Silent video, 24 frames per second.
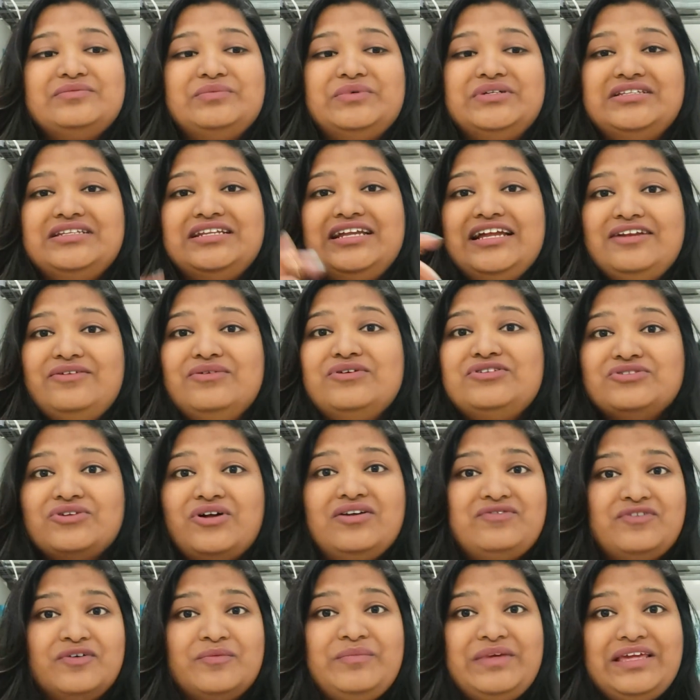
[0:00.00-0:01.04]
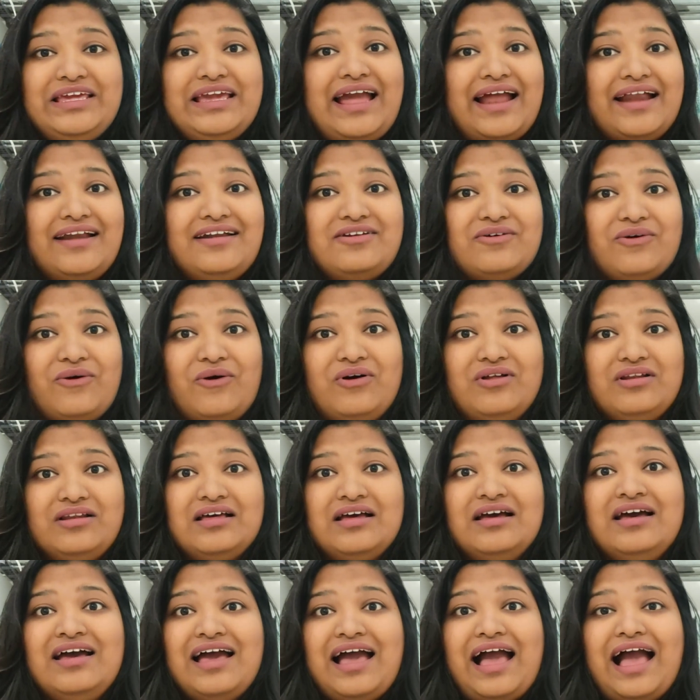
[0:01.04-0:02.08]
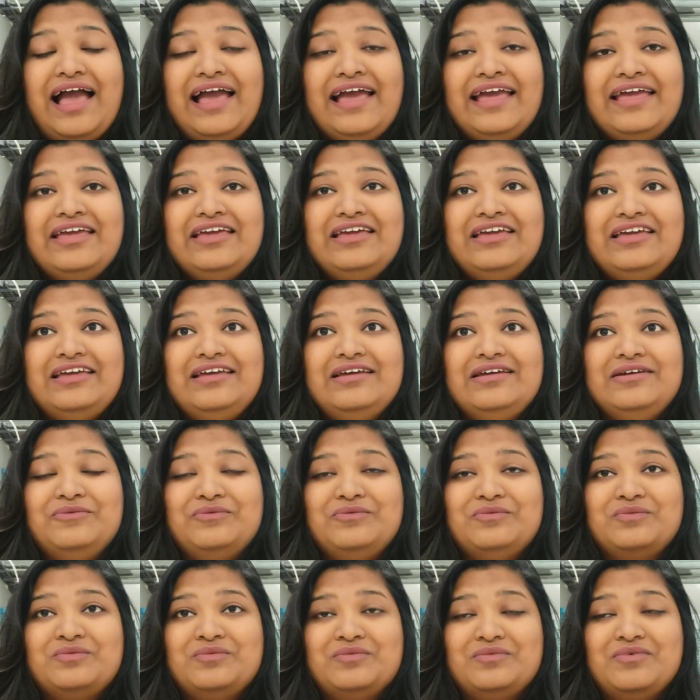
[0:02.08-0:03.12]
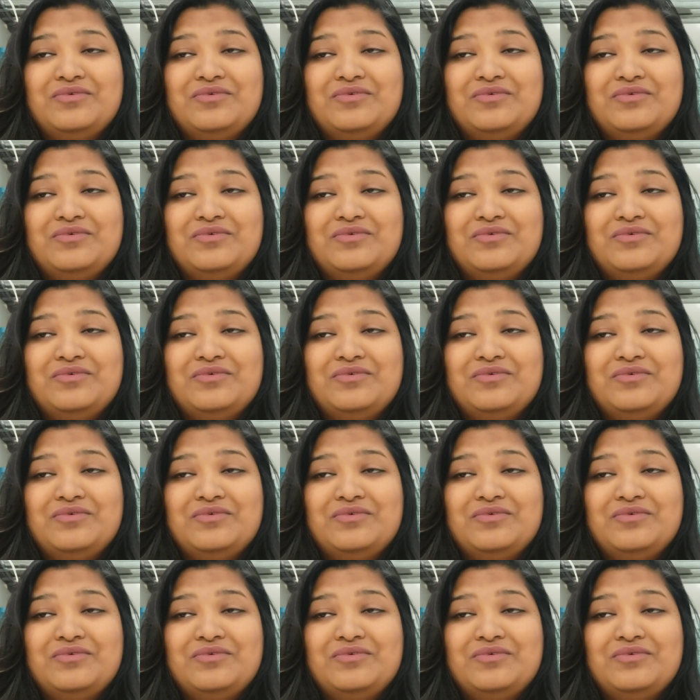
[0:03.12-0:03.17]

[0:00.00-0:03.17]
but it was not for me at all. I